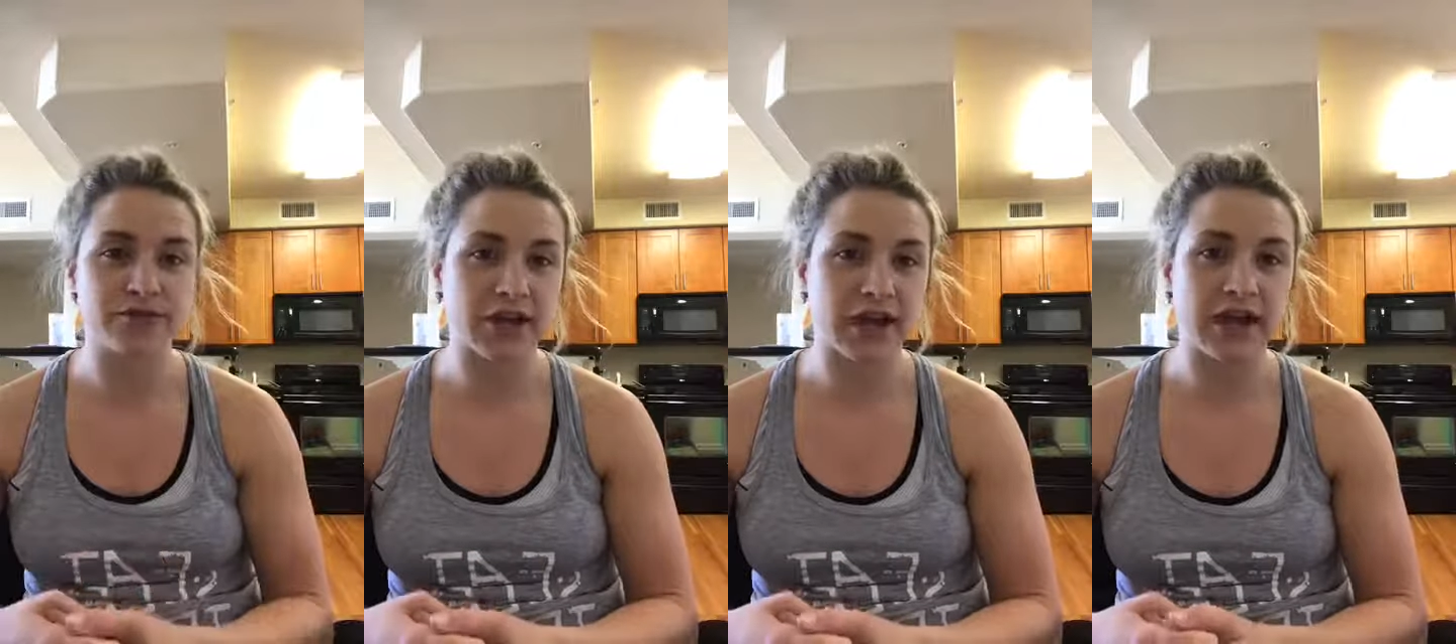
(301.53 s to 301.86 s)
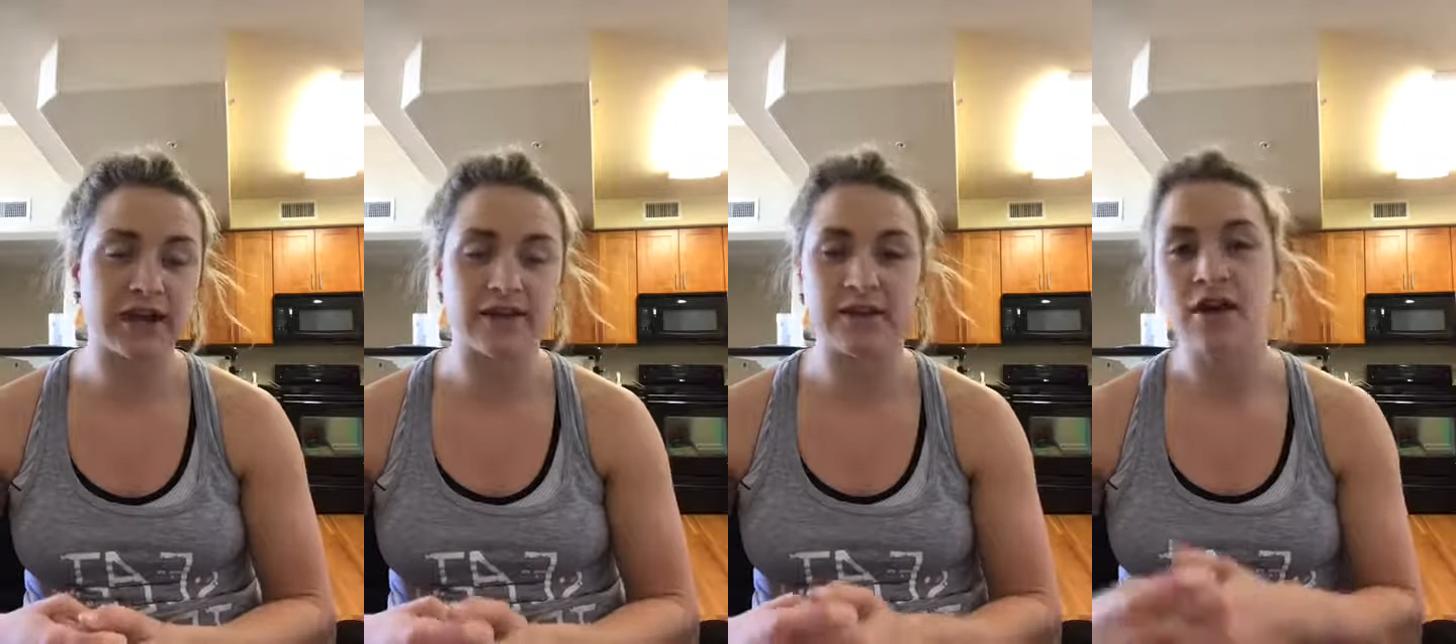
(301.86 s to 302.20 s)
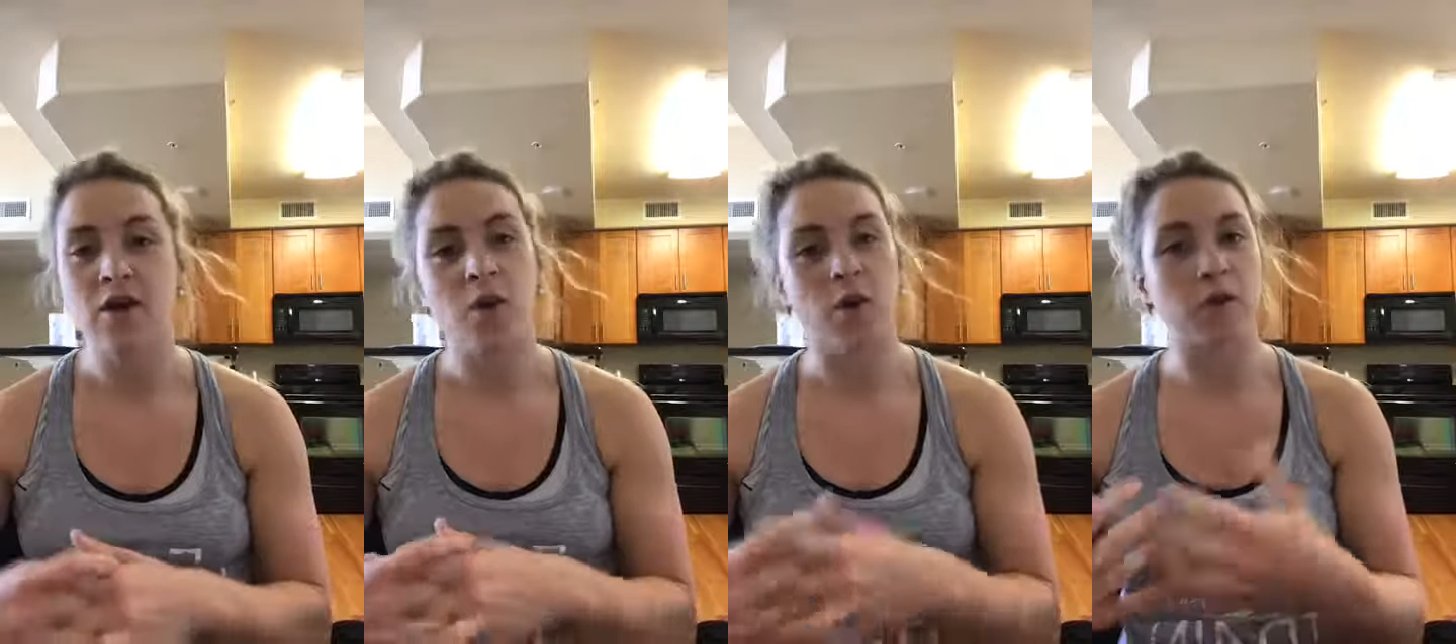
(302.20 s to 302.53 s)
chicken
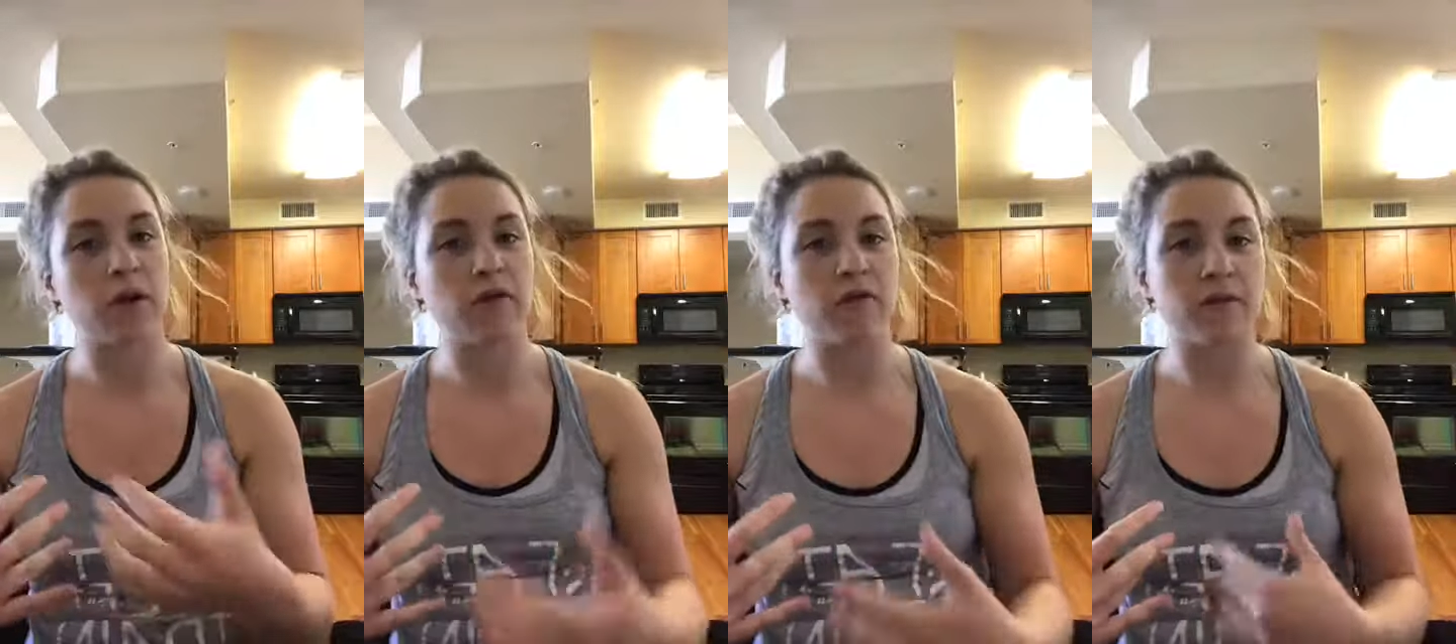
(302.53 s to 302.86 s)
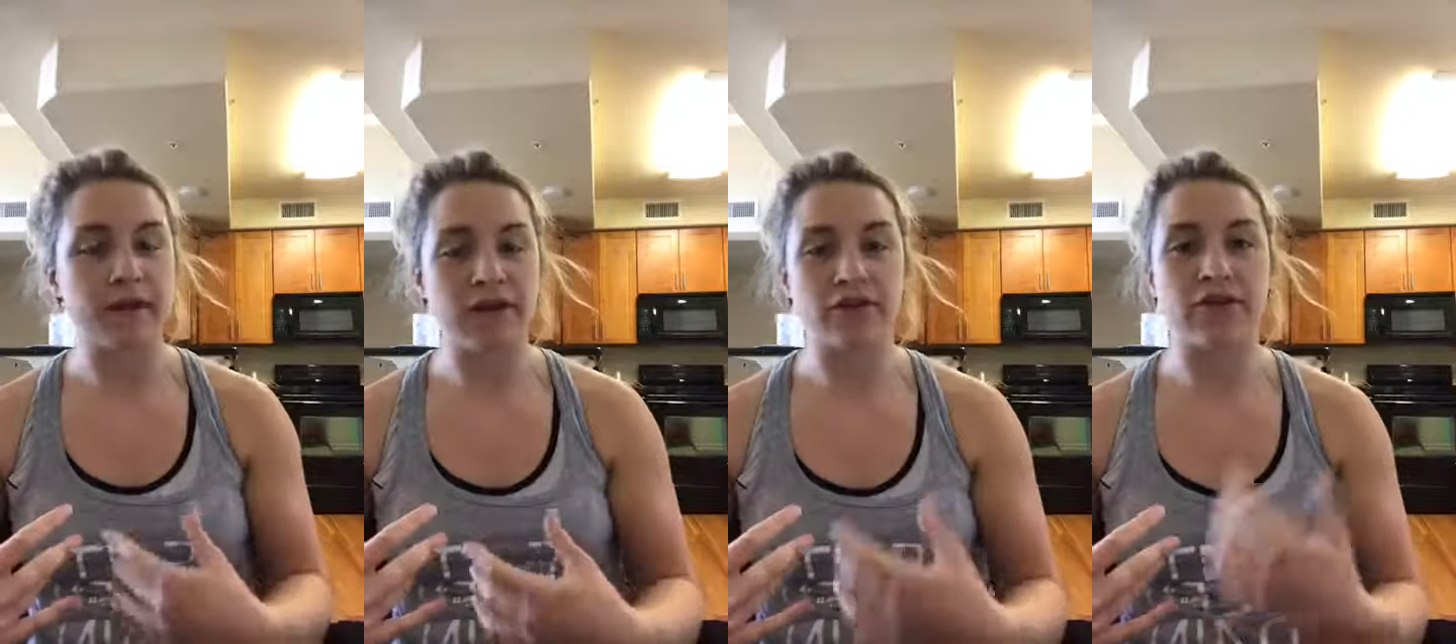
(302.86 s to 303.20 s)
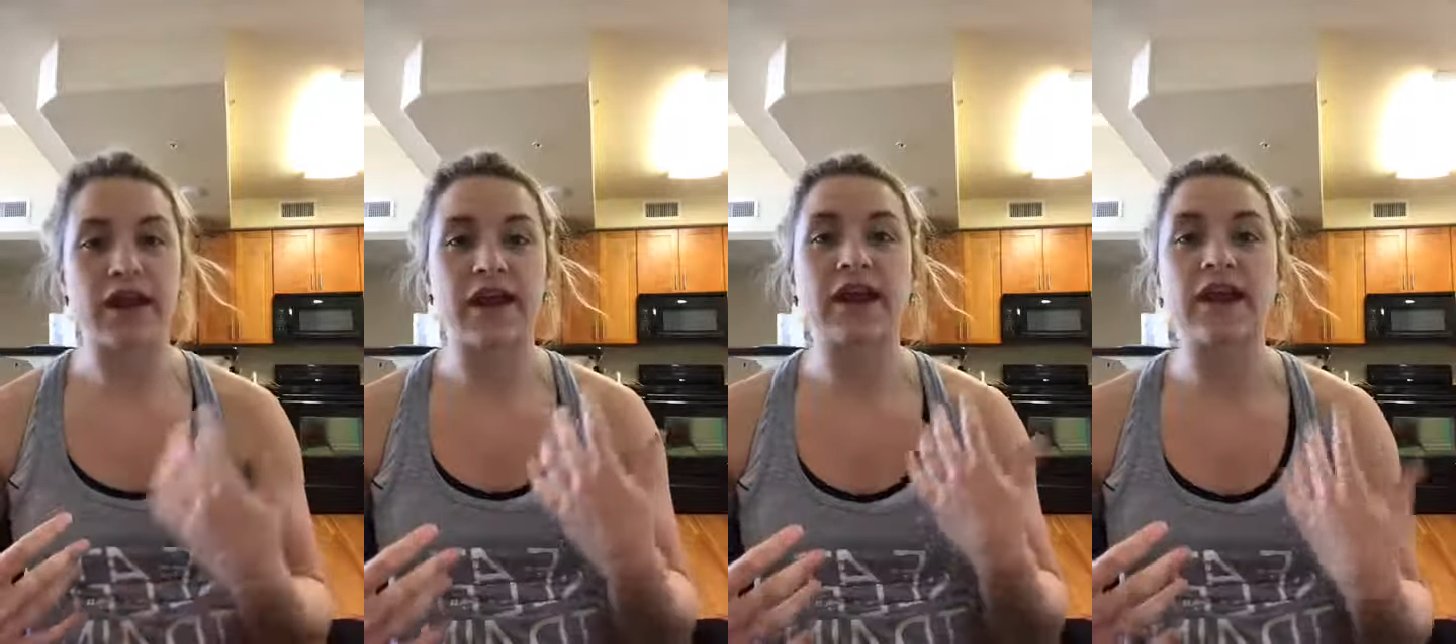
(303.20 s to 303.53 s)
or whatever meat you're
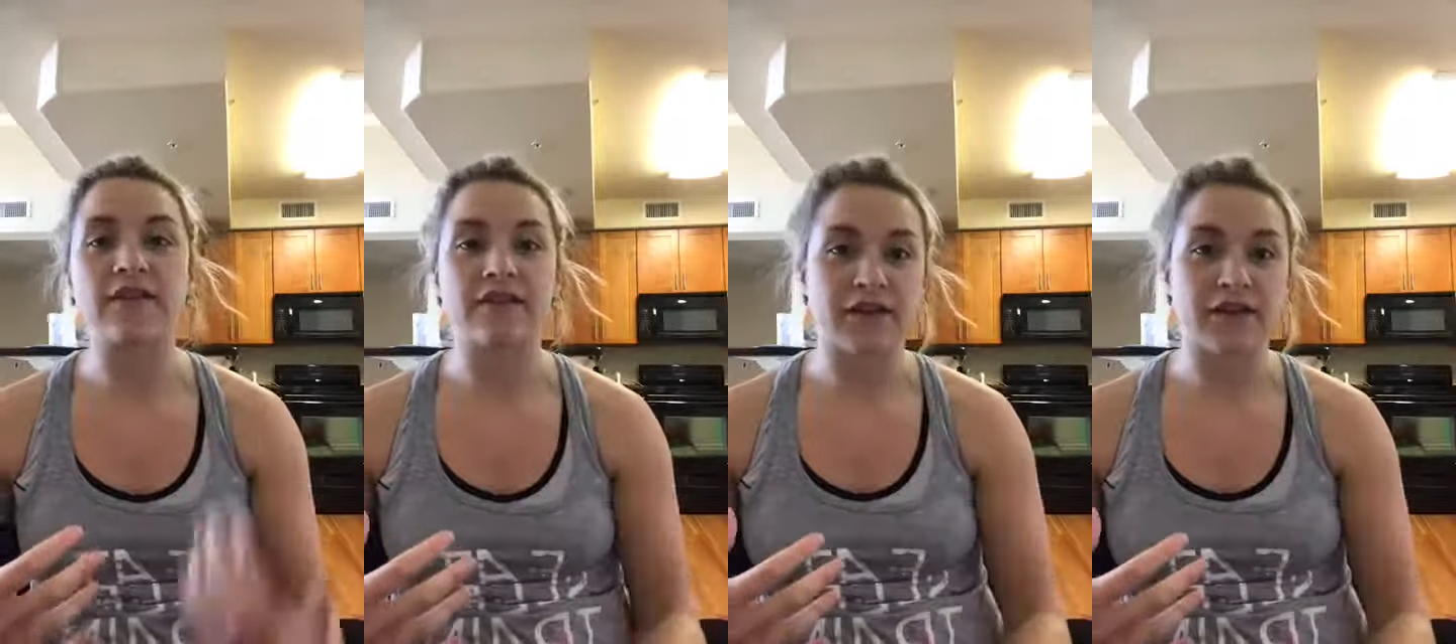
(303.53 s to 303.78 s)
getting and the